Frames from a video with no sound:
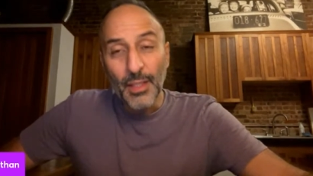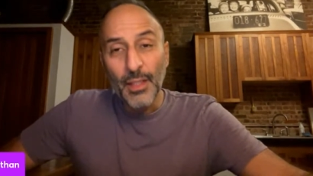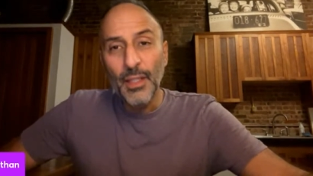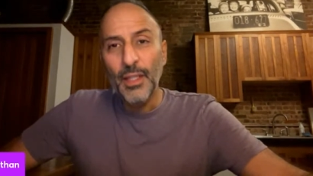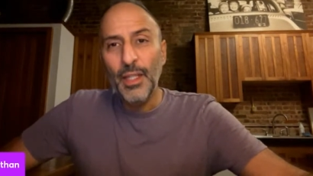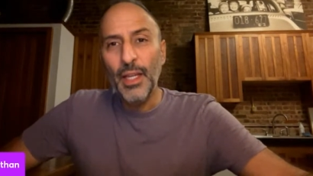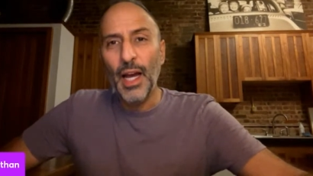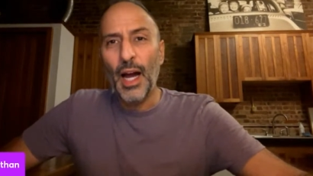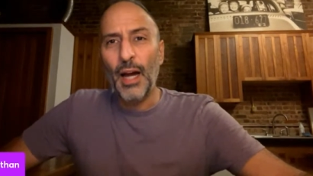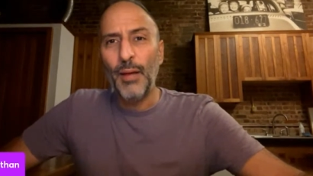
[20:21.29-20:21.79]

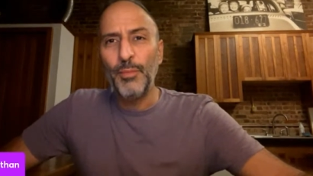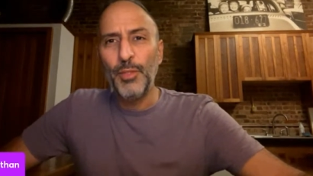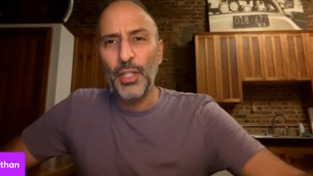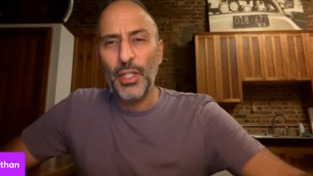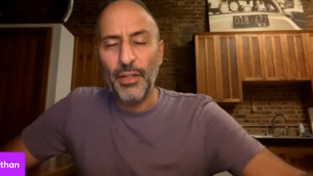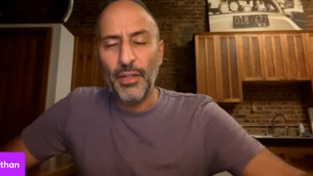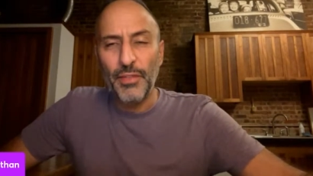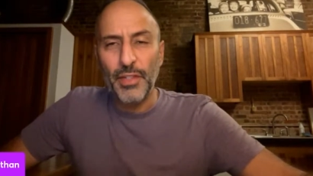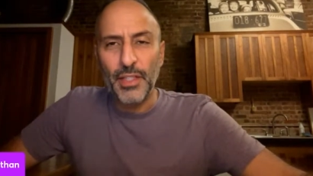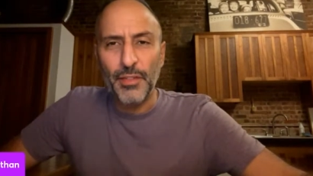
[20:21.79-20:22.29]
the object
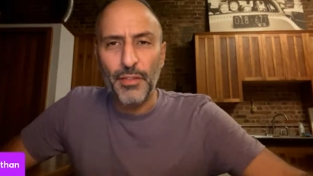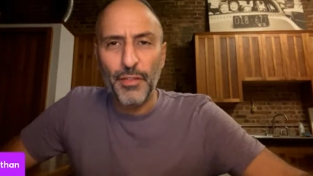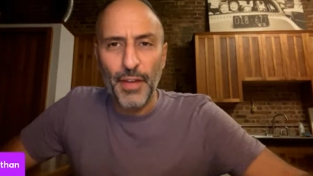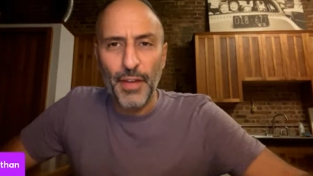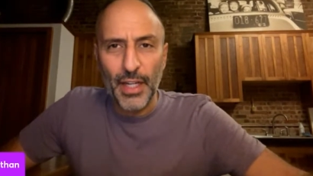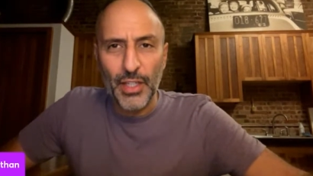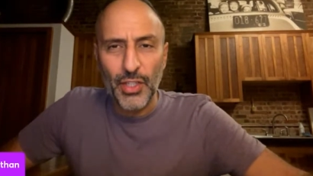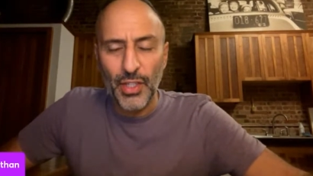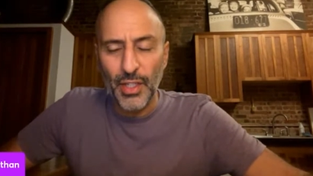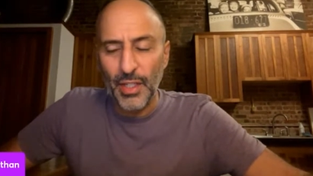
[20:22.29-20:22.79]
of his
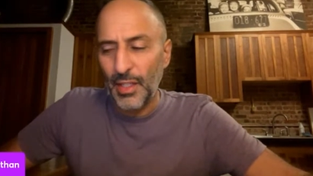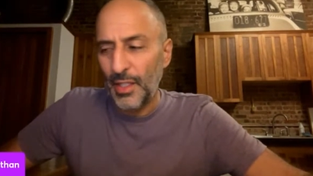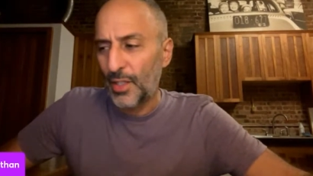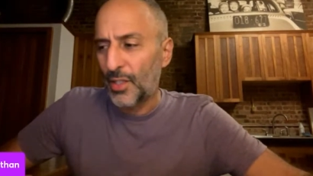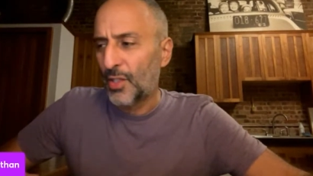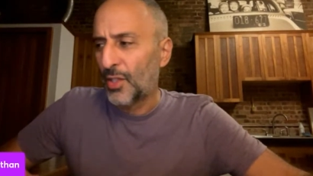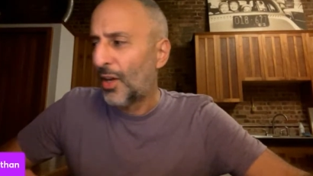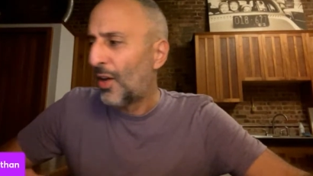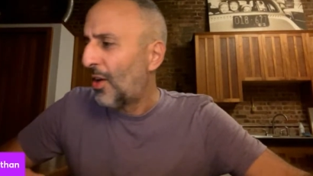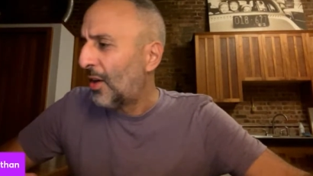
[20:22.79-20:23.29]
affection in this
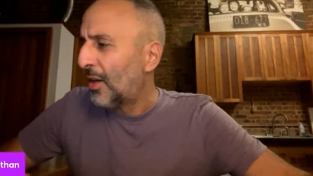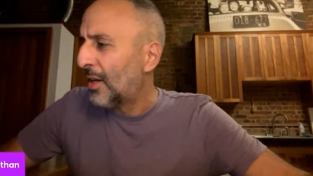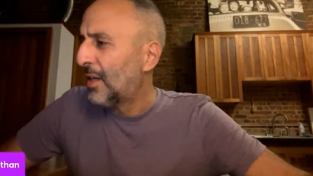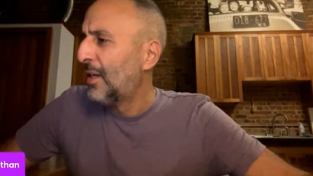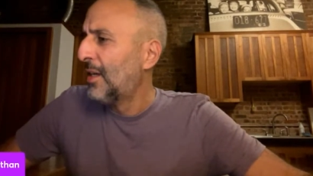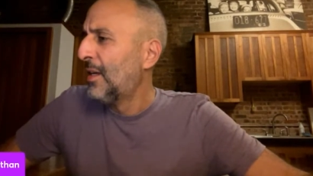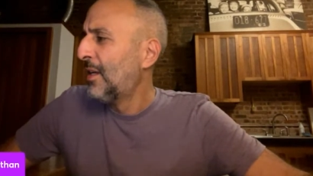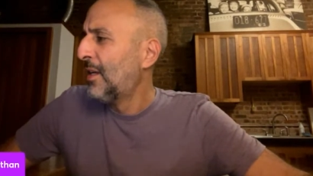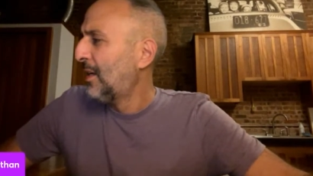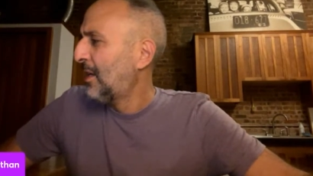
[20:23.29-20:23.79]
song
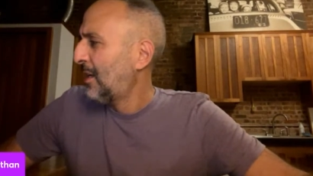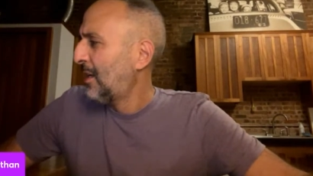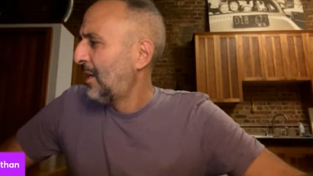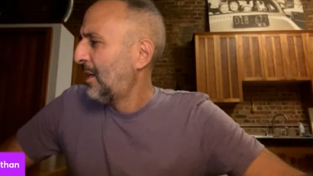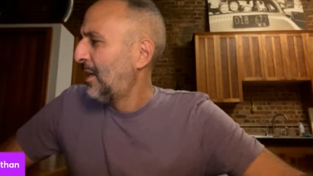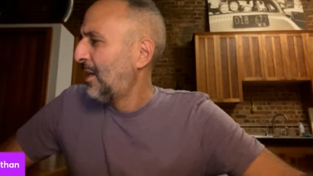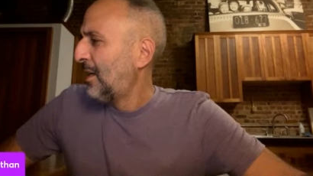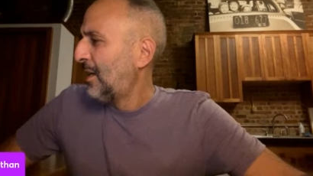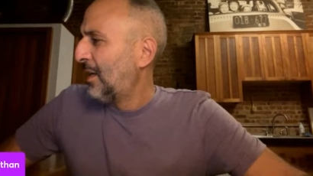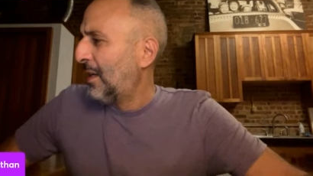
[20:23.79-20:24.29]

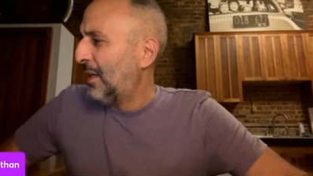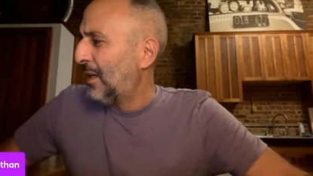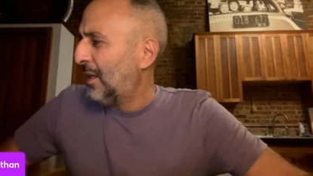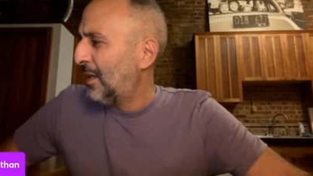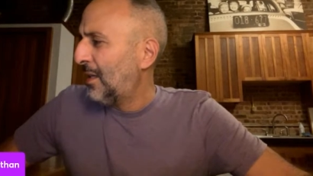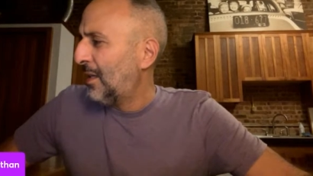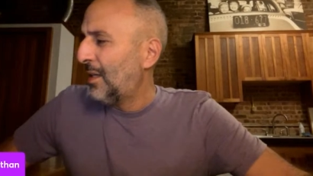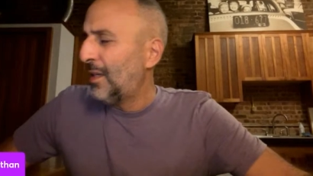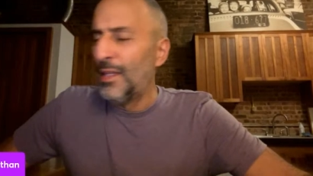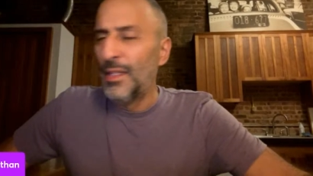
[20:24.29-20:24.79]

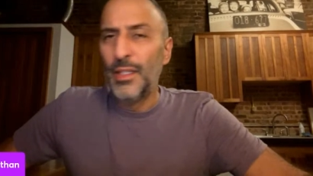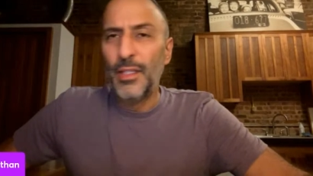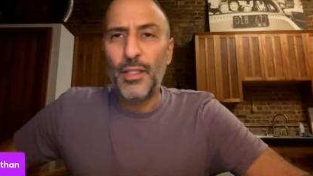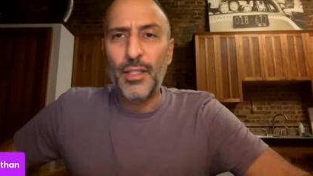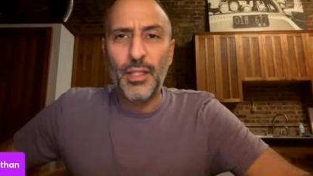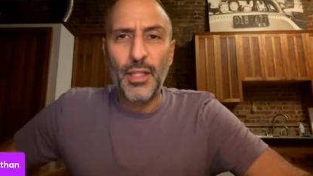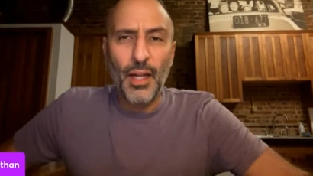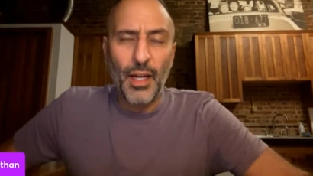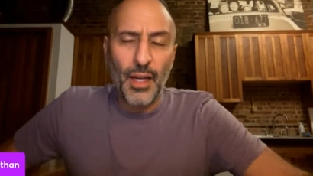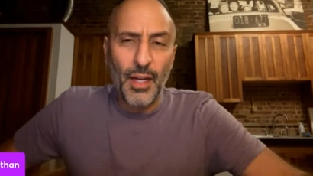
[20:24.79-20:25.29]

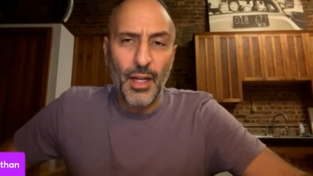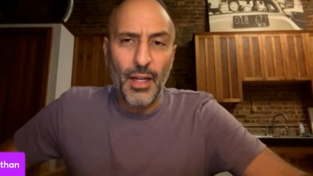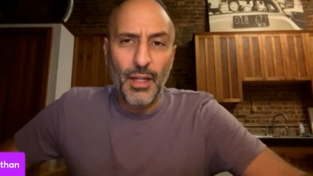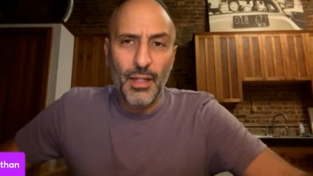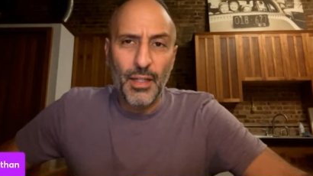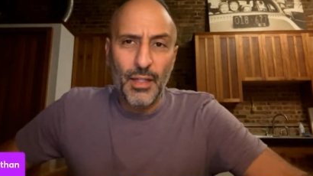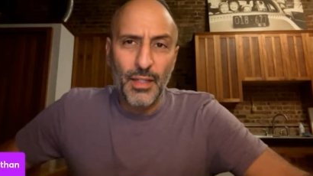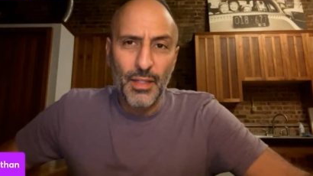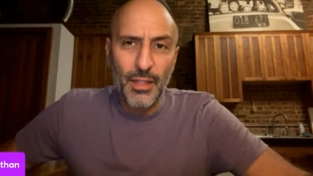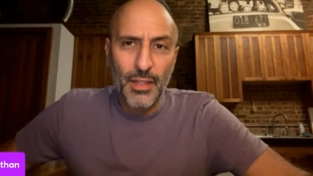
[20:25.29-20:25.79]
is
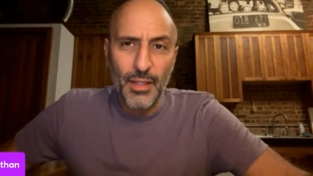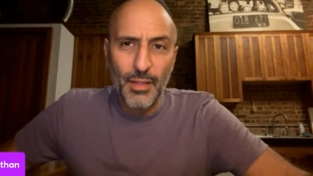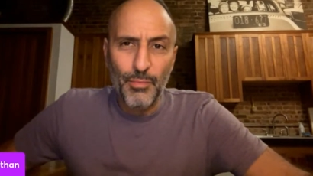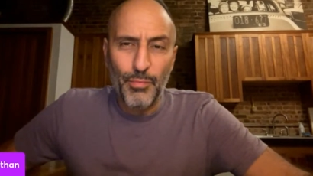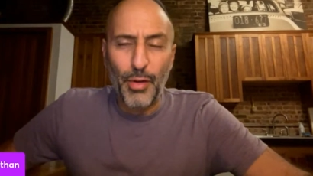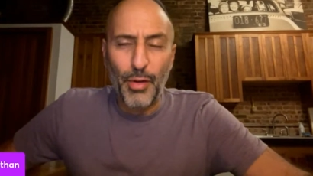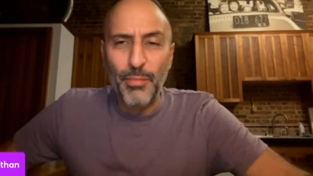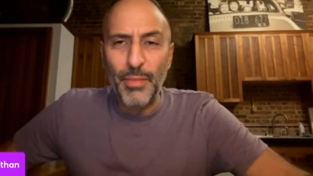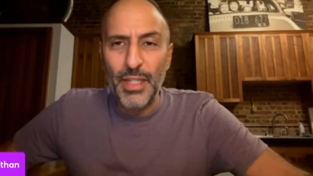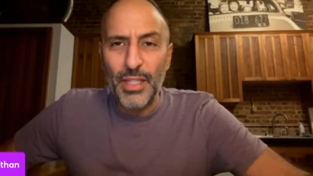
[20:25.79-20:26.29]

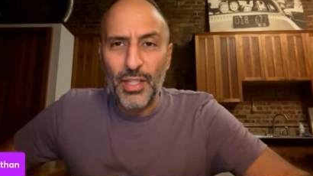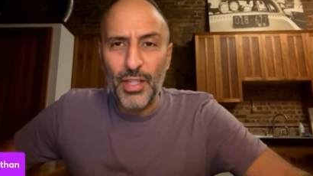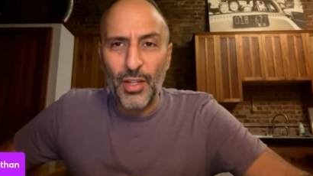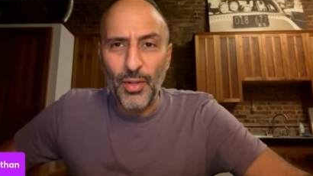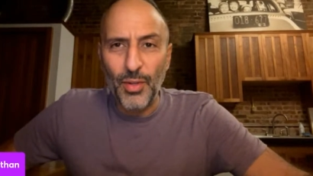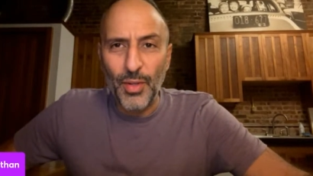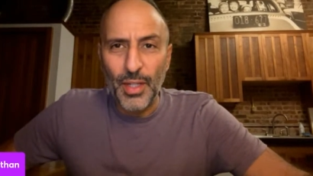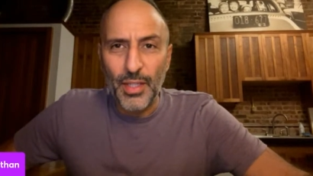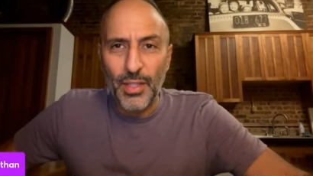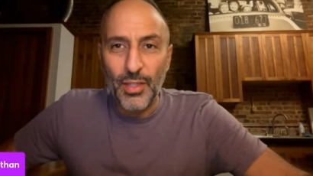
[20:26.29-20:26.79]

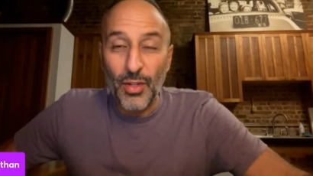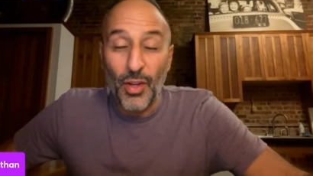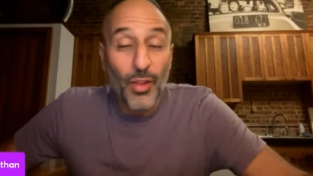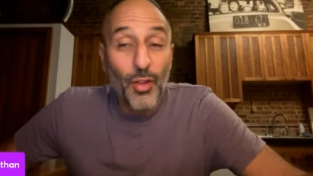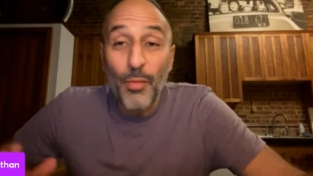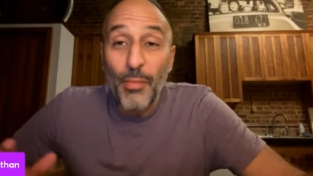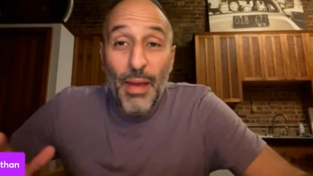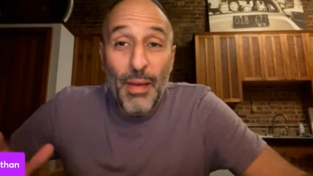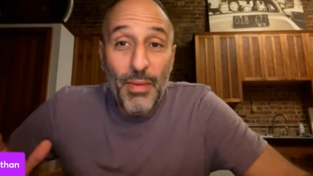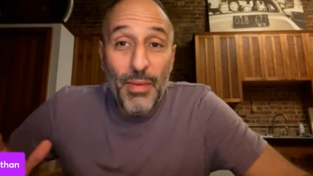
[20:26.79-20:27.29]
promiscuous.
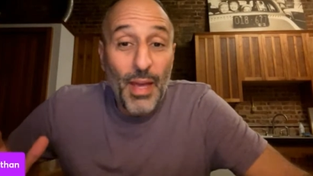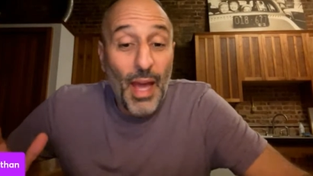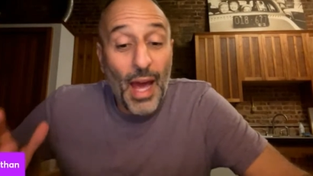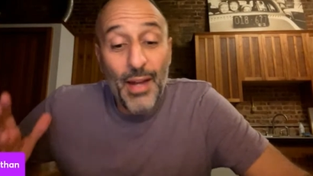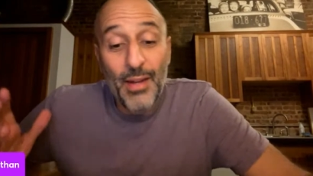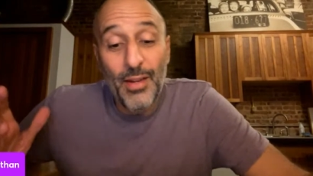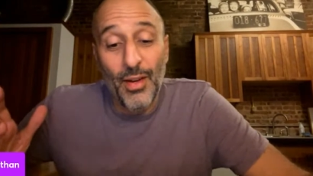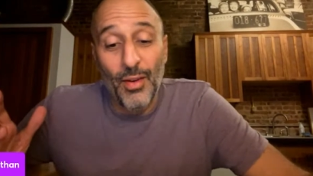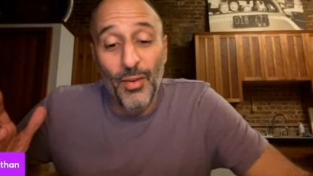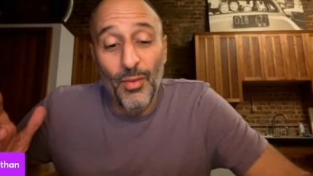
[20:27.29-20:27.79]
Although maybe, I
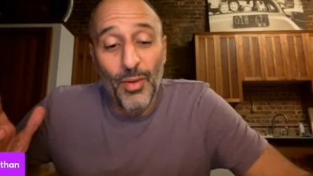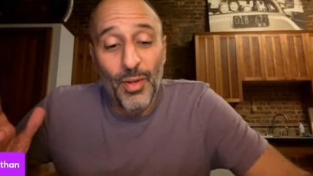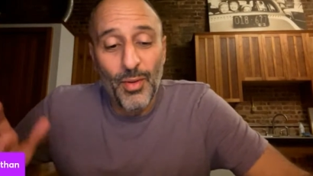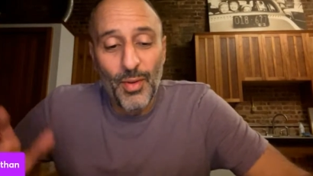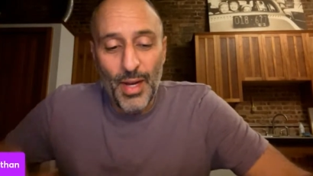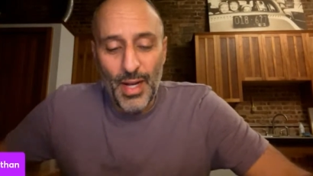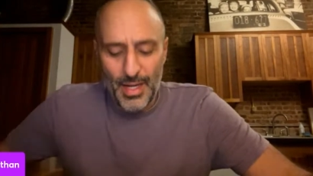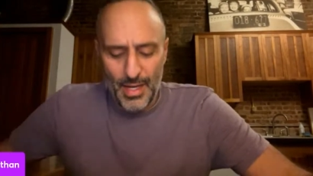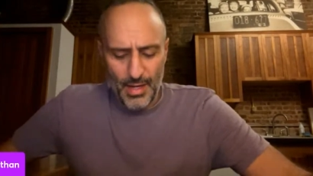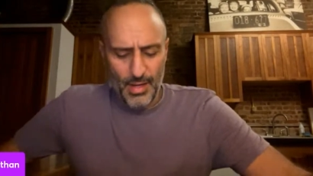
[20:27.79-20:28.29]
don't know, what do
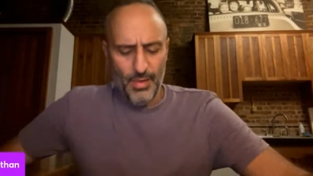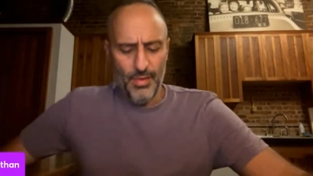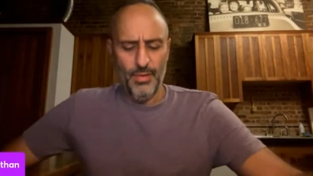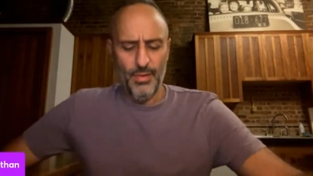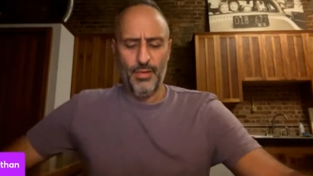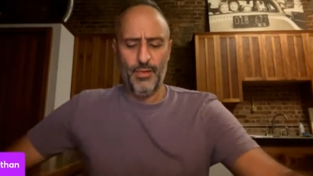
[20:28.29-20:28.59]
I know?